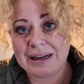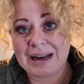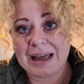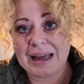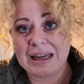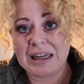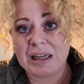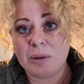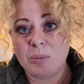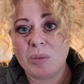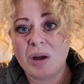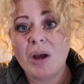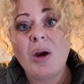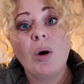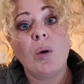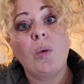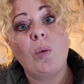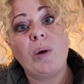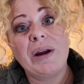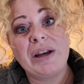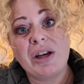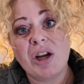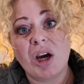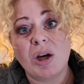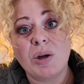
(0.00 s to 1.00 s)
lame.
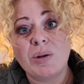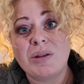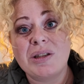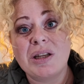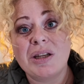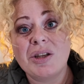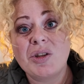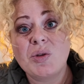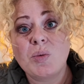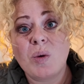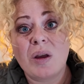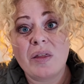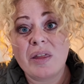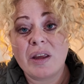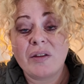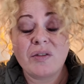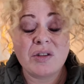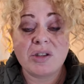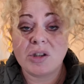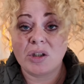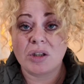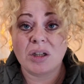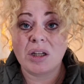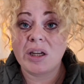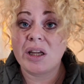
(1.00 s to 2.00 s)
We notice when they've
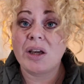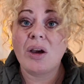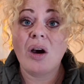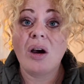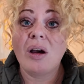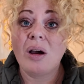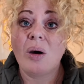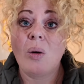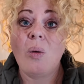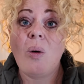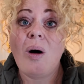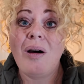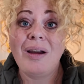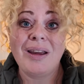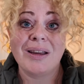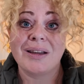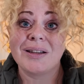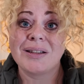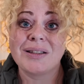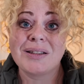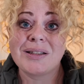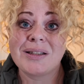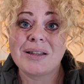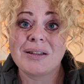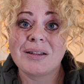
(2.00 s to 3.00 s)
suddenly gone
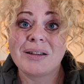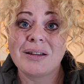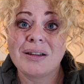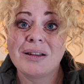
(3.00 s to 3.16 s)
quiet.